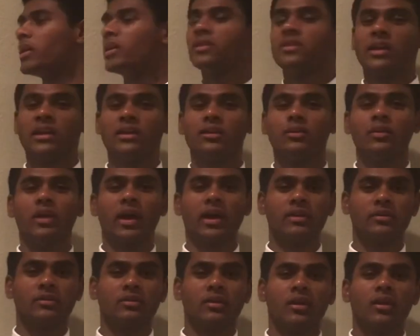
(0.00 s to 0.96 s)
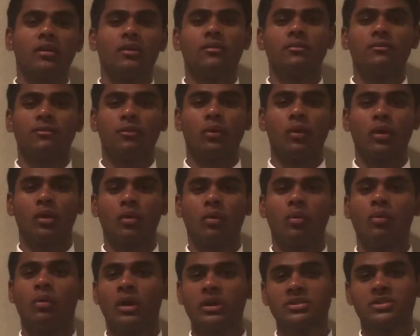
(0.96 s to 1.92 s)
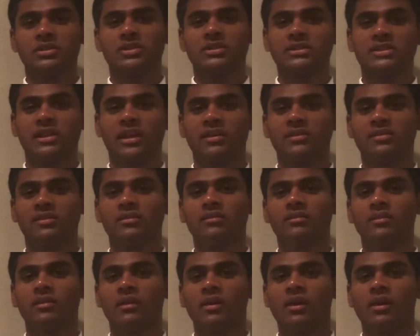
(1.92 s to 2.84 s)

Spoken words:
Thank you guys for watching this lesson.